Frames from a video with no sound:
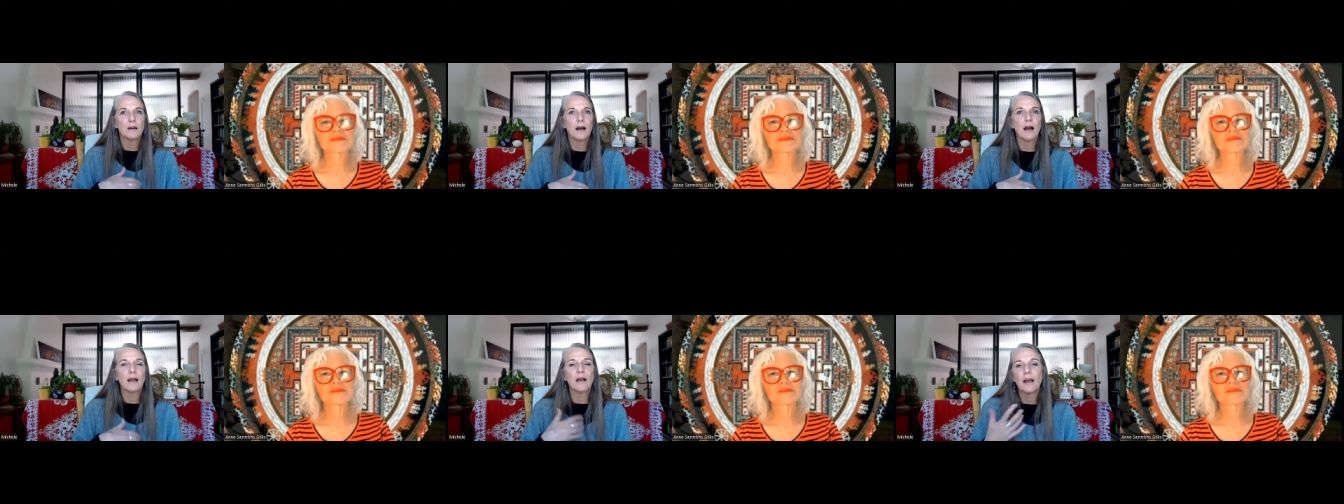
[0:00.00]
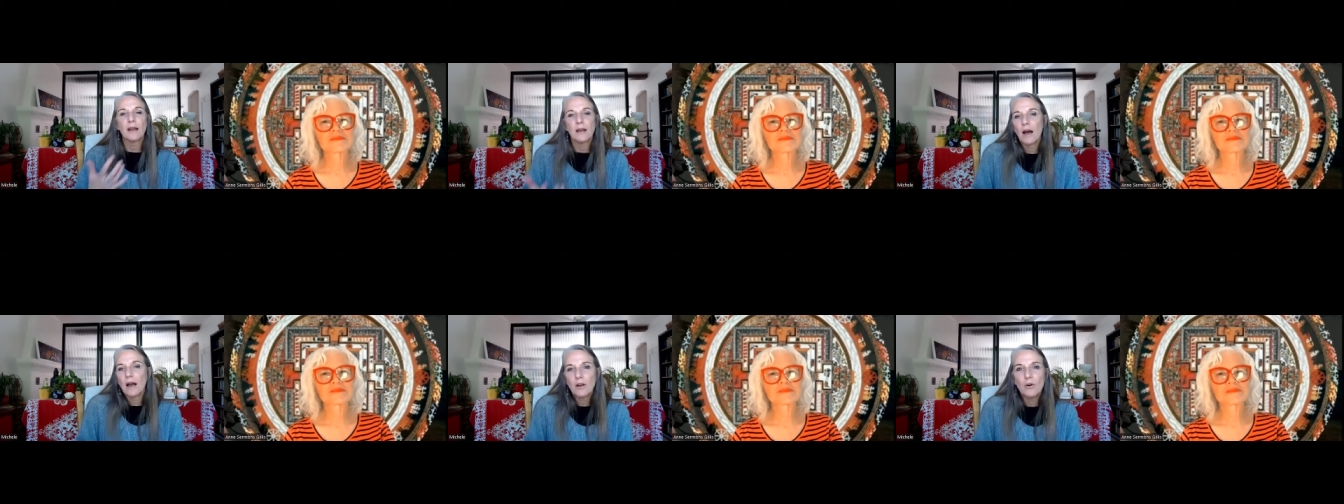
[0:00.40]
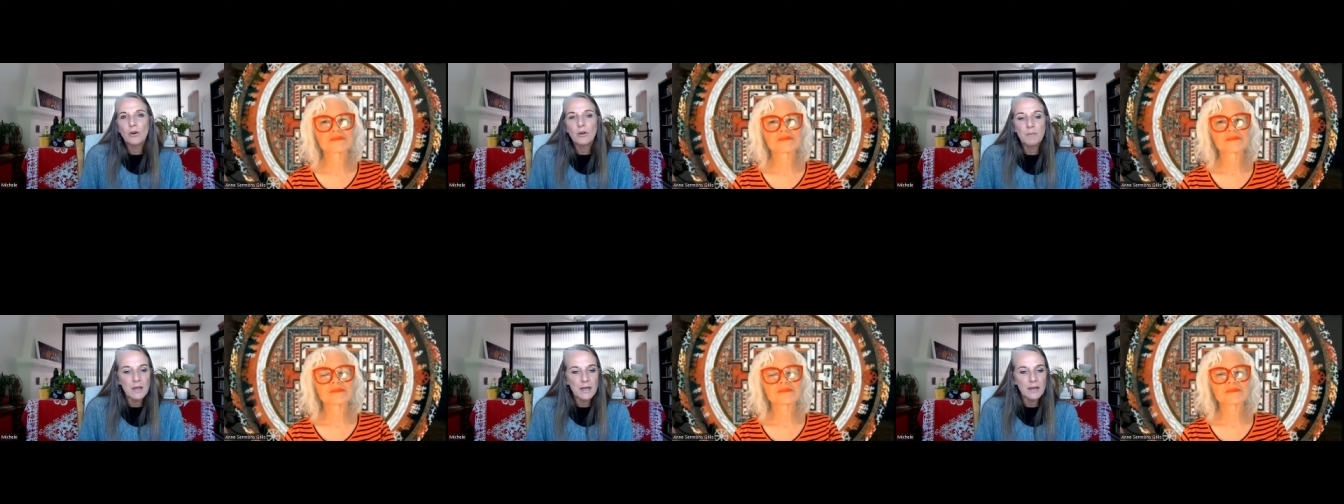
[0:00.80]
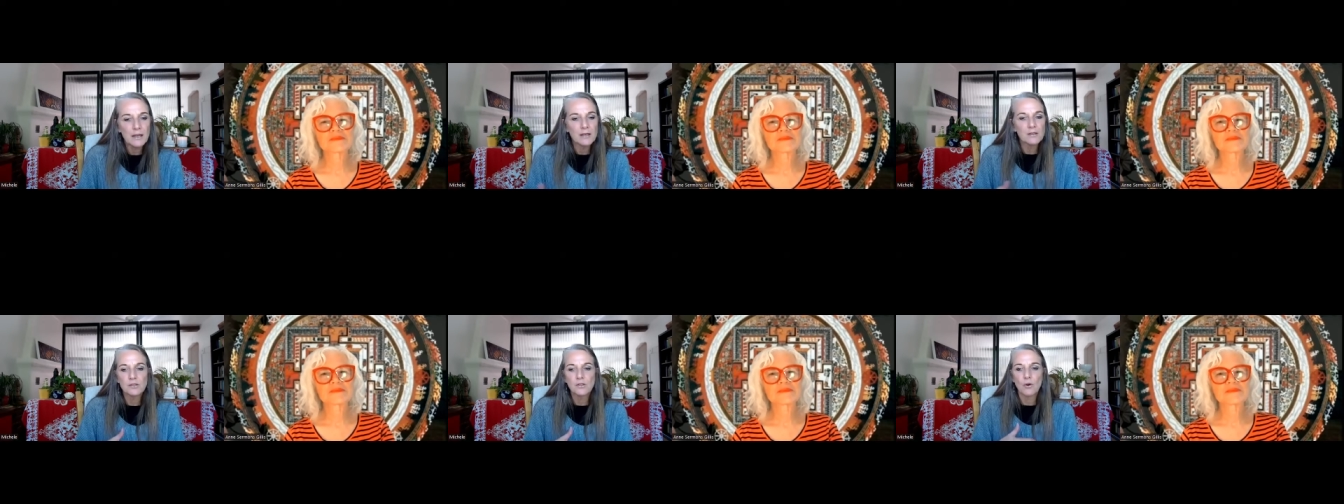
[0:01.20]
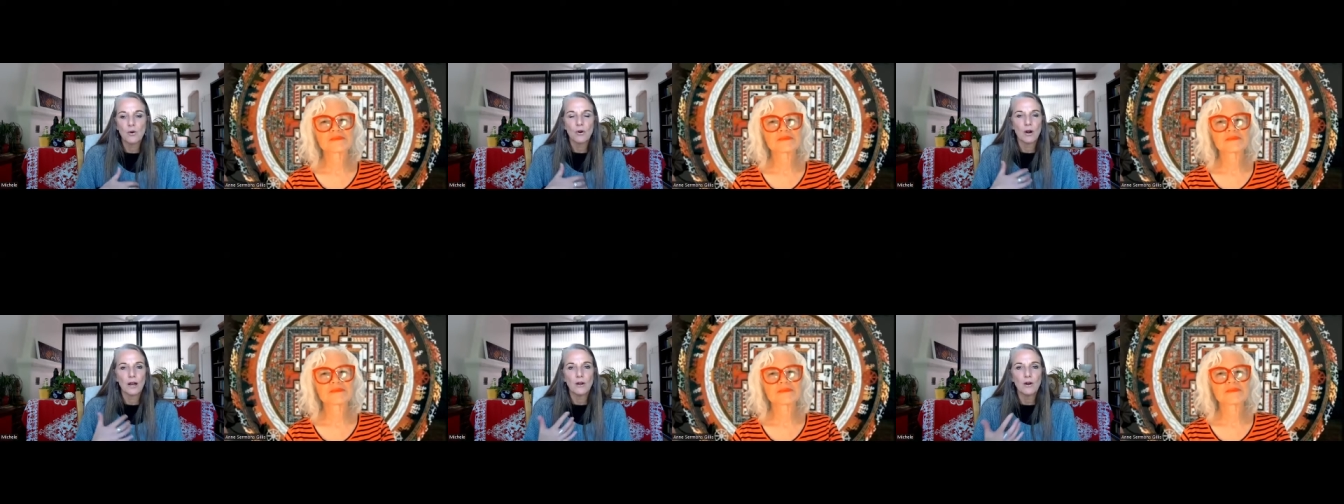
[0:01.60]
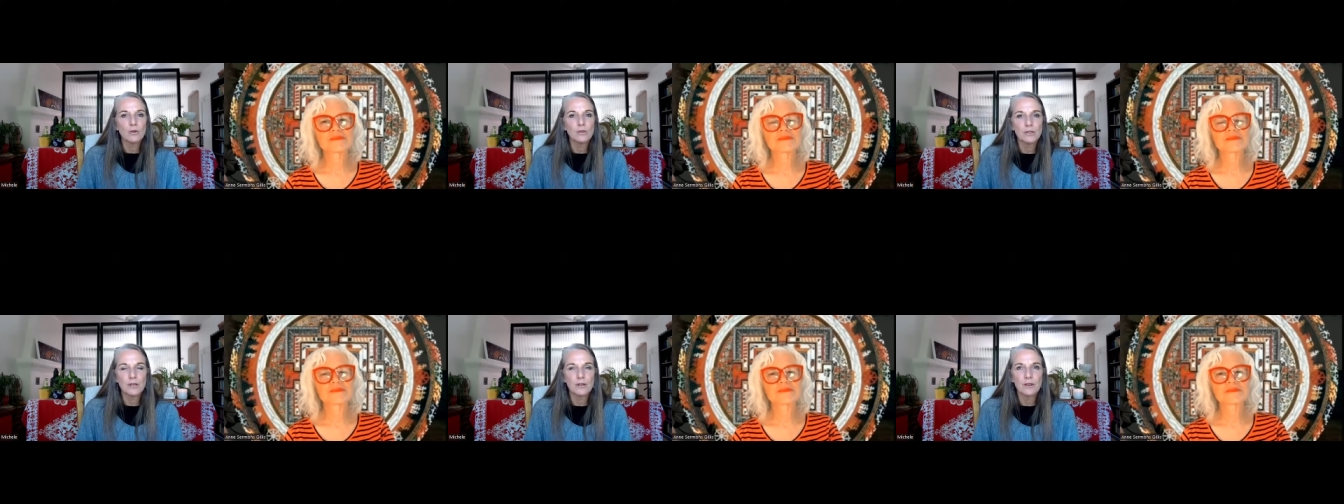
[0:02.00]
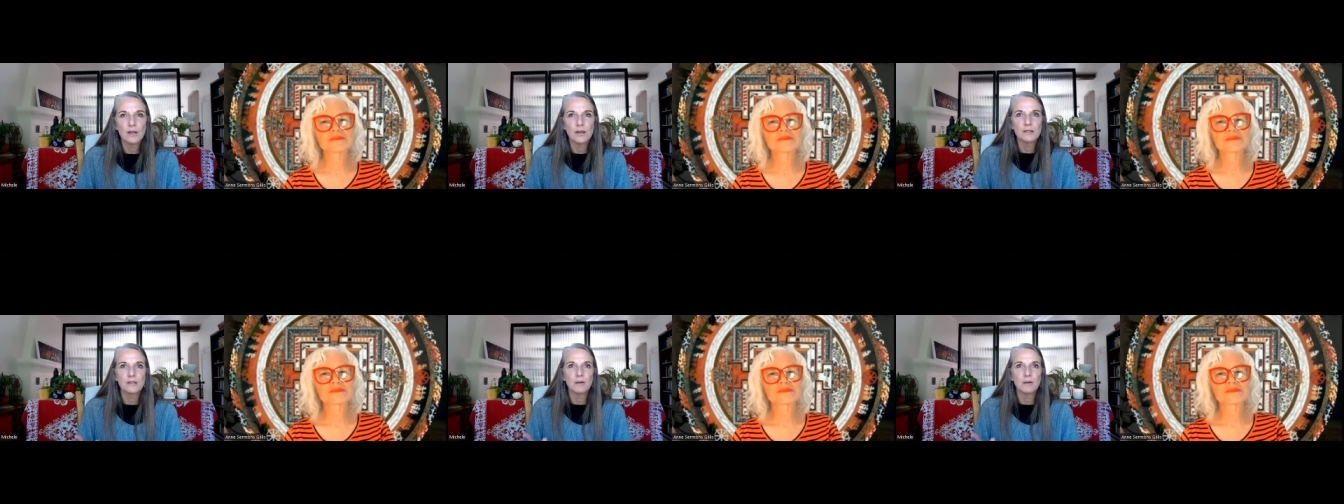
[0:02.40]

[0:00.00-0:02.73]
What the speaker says: I go to meetings, or I go to things,